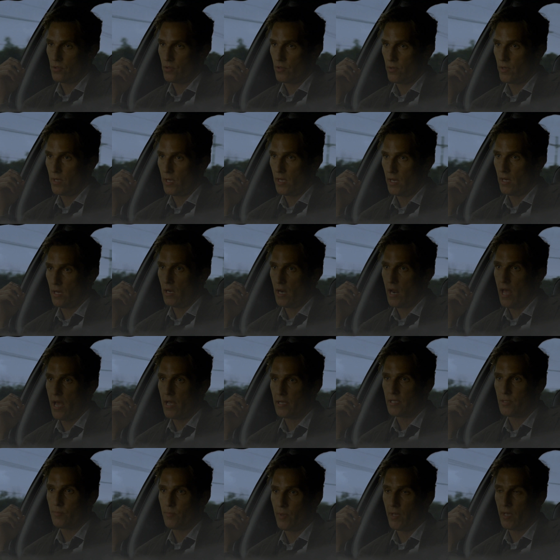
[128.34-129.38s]
created an
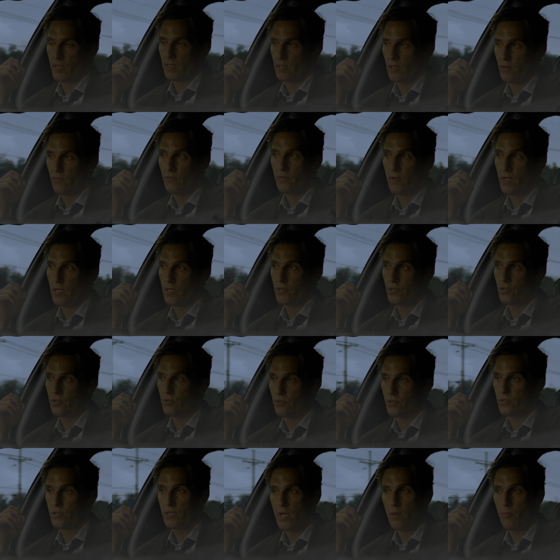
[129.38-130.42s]
aspect of nature
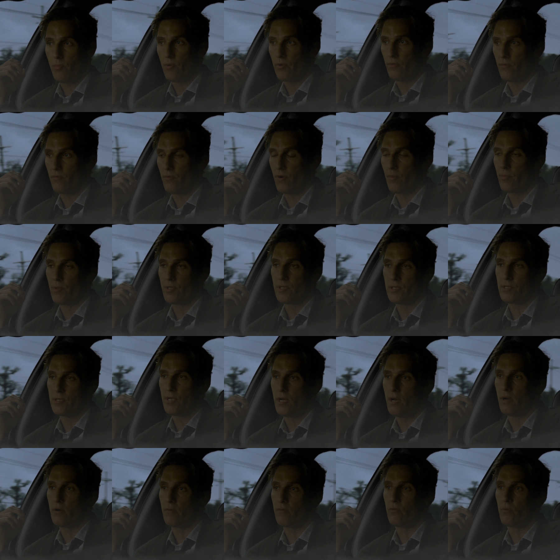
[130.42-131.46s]
separate from
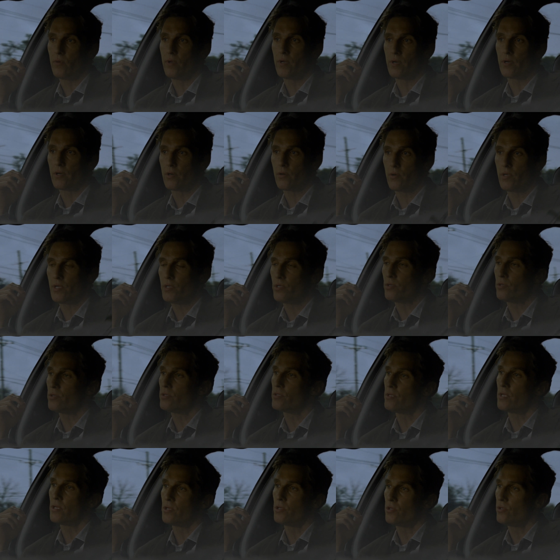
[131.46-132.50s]
itself. We are creatures
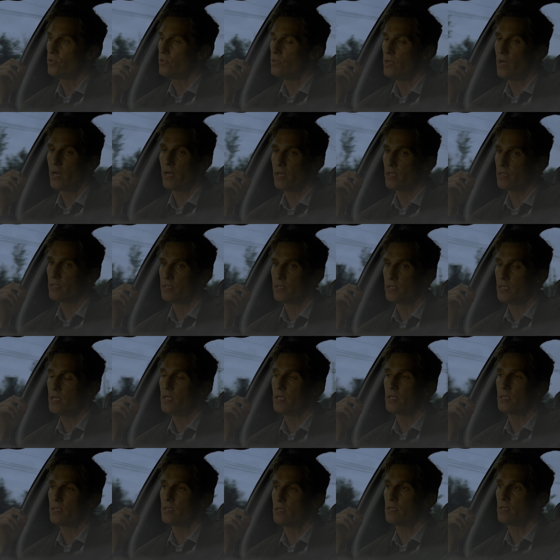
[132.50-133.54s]
that should not
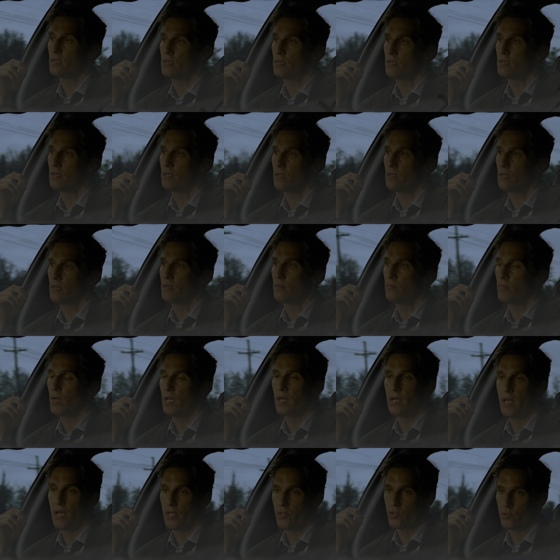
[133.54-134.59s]
exist by
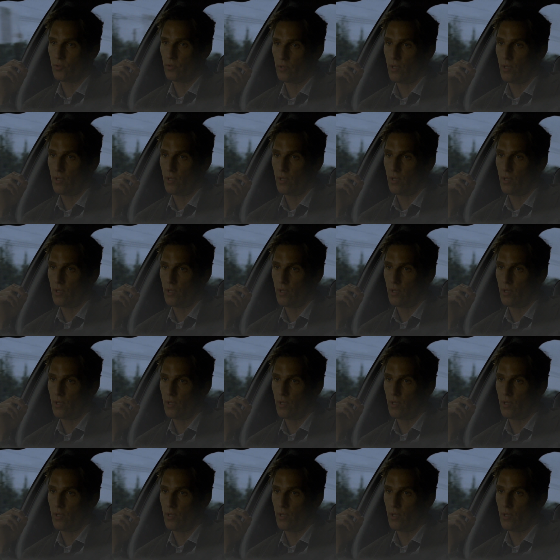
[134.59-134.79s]
natural